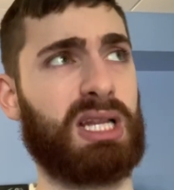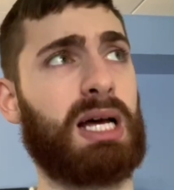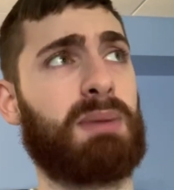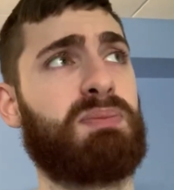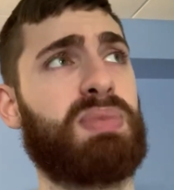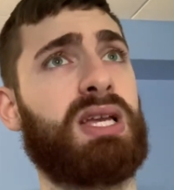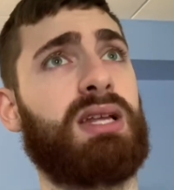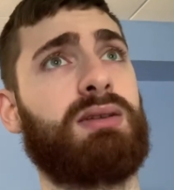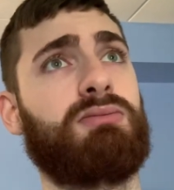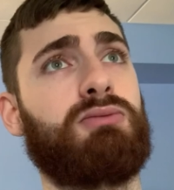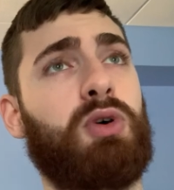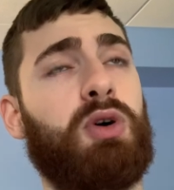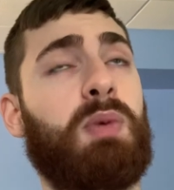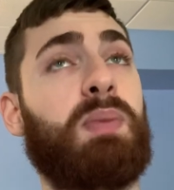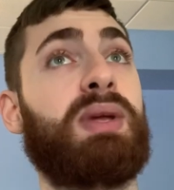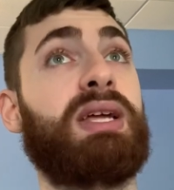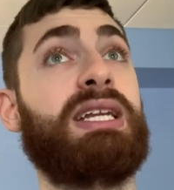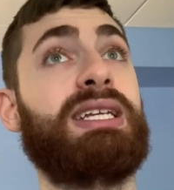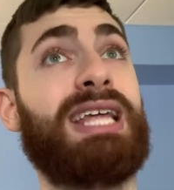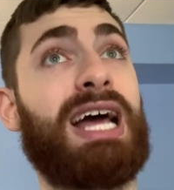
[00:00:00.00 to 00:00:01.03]
Be
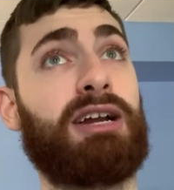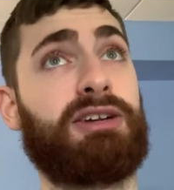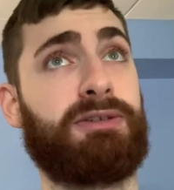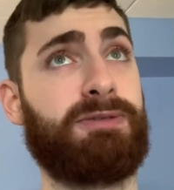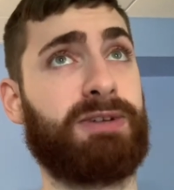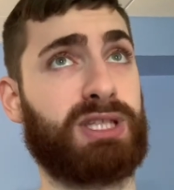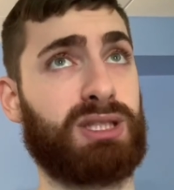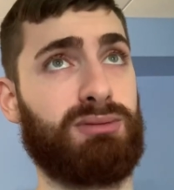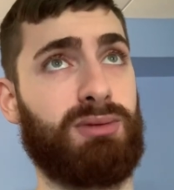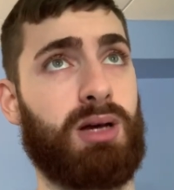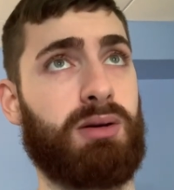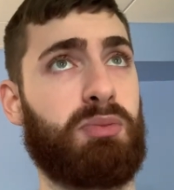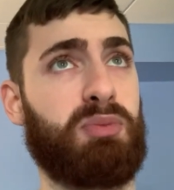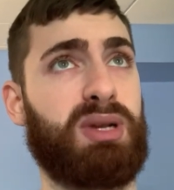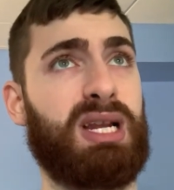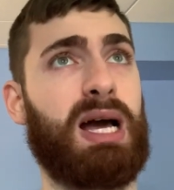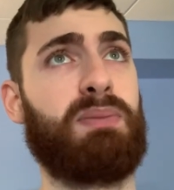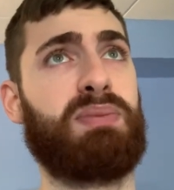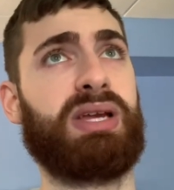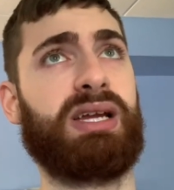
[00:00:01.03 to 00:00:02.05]
a down defensive line, but
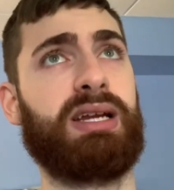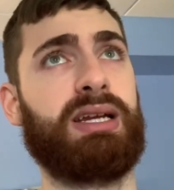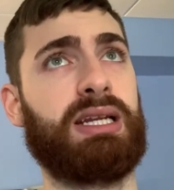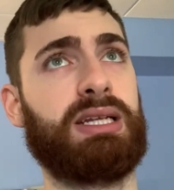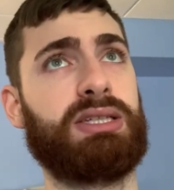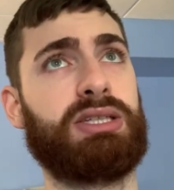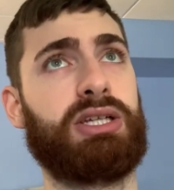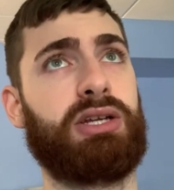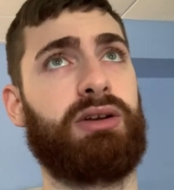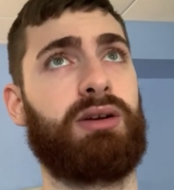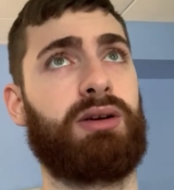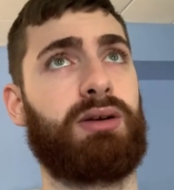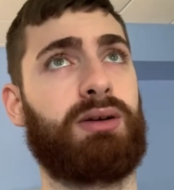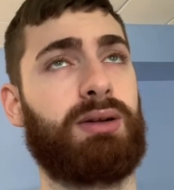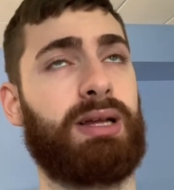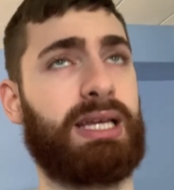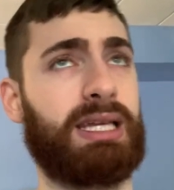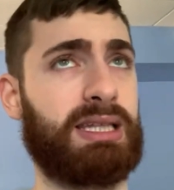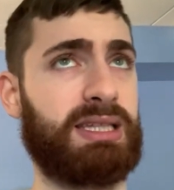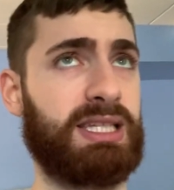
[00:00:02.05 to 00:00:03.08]
not be an interior
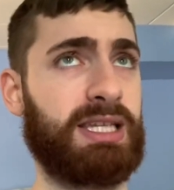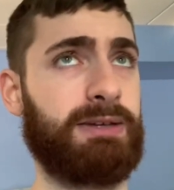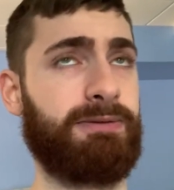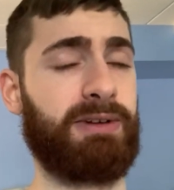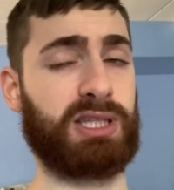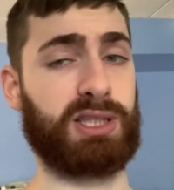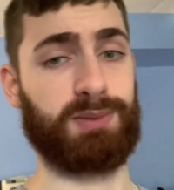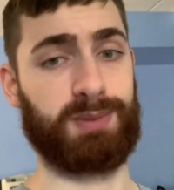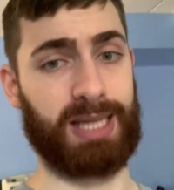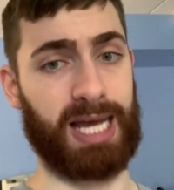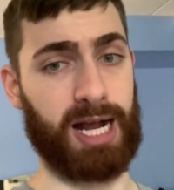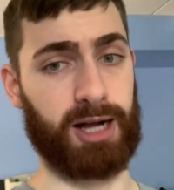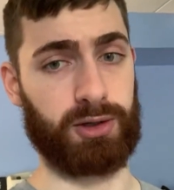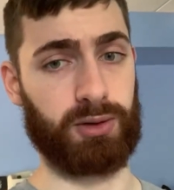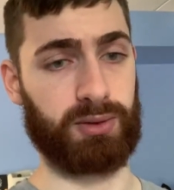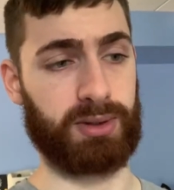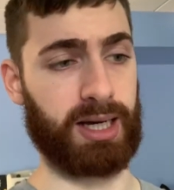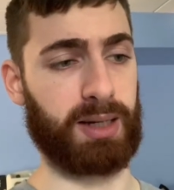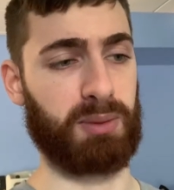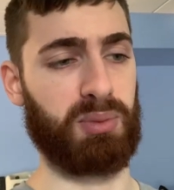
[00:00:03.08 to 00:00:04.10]
like defensive tackle
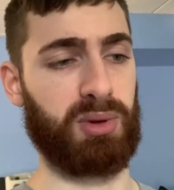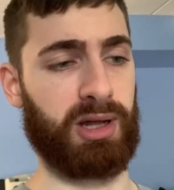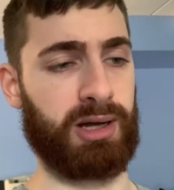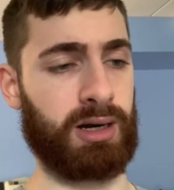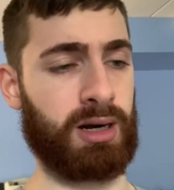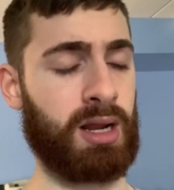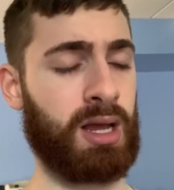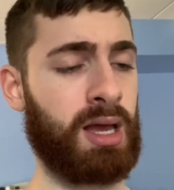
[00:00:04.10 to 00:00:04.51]
kind of player.